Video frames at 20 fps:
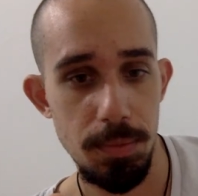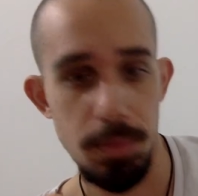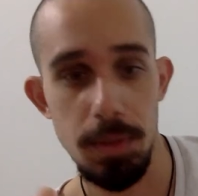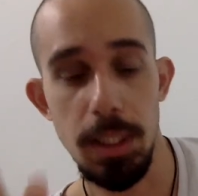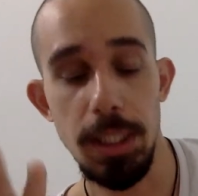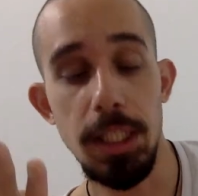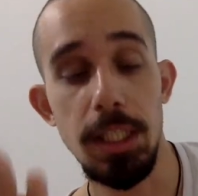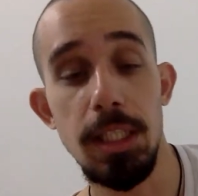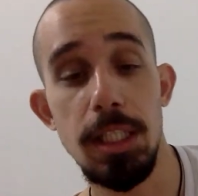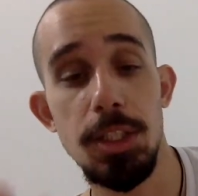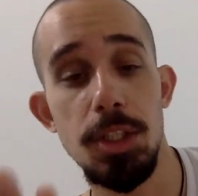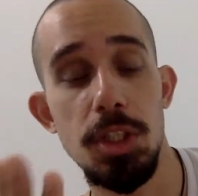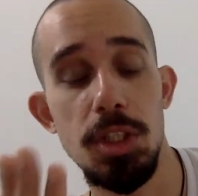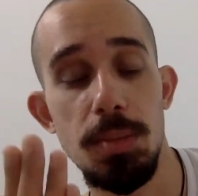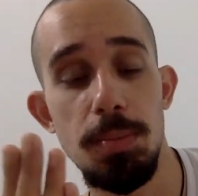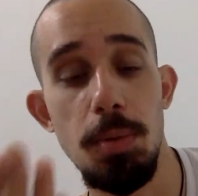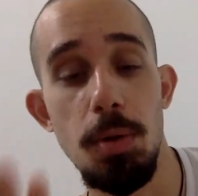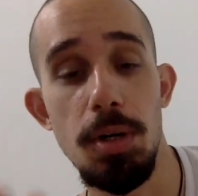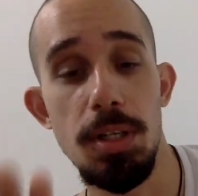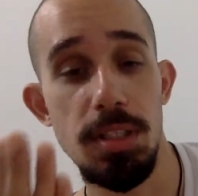Like, unless your
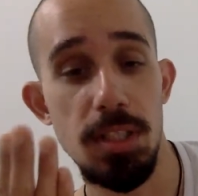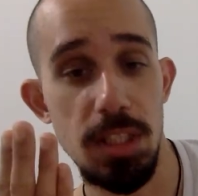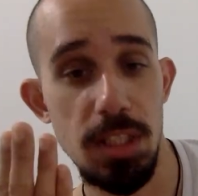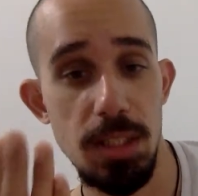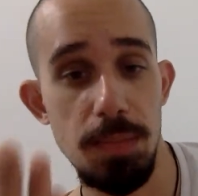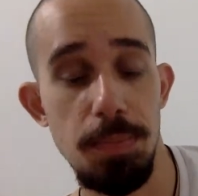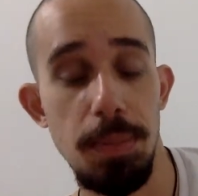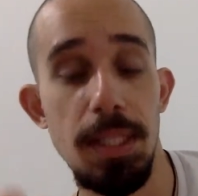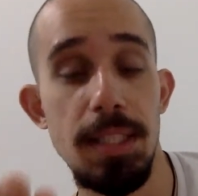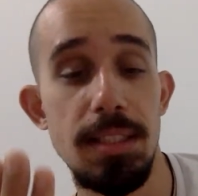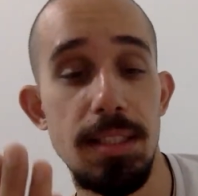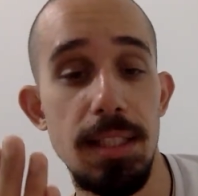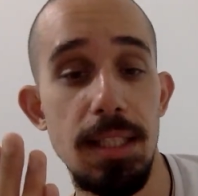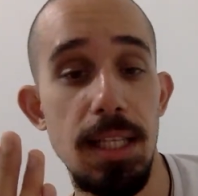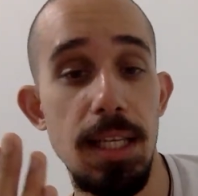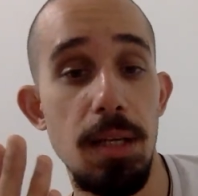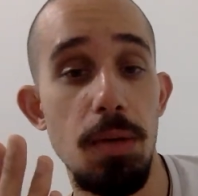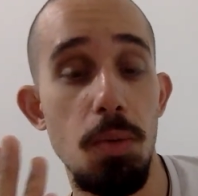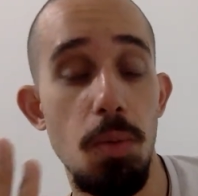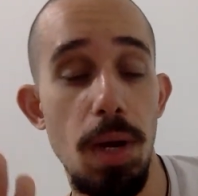support is
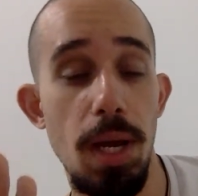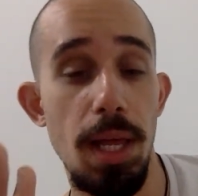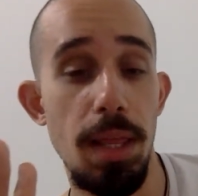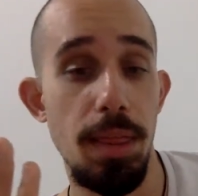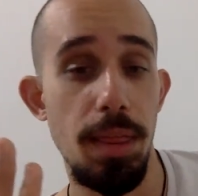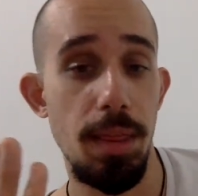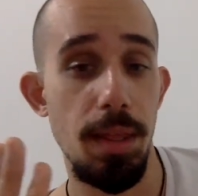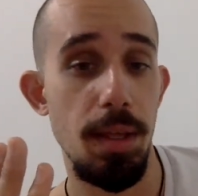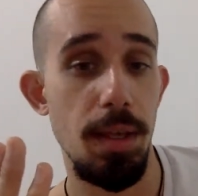explicitly with